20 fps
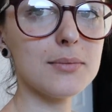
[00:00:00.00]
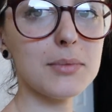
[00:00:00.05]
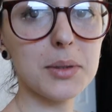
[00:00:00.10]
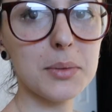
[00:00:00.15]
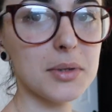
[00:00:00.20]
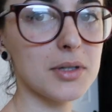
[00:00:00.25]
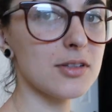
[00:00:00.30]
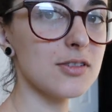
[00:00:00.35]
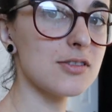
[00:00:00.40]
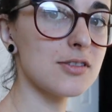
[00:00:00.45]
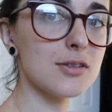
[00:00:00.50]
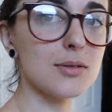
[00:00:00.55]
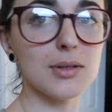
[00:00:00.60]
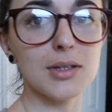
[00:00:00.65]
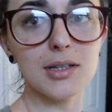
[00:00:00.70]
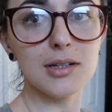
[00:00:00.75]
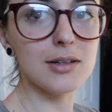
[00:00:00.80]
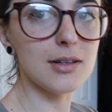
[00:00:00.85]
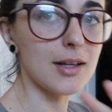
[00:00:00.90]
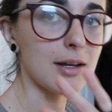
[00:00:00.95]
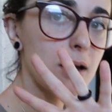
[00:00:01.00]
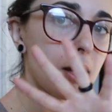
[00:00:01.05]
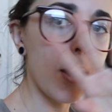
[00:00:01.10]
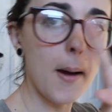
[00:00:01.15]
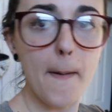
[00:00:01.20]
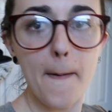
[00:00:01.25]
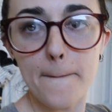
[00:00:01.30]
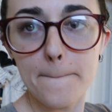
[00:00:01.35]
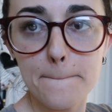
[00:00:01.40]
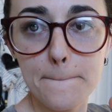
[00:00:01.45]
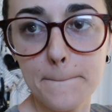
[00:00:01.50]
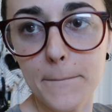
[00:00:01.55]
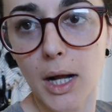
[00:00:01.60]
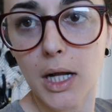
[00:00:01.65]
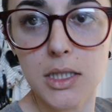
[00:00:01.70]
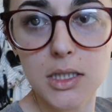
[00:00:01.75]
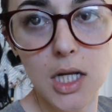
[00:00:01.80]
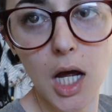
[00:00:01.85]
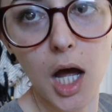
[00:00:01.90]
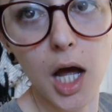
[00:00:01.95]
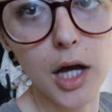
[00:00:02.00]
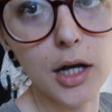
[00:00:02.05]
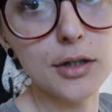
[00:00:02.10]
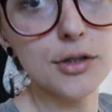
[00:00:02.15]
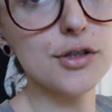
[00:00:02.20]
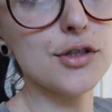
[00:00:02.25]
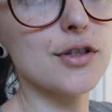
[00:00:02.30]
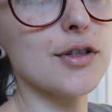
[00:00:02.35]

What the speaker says: maybe I'll just do a little like montage.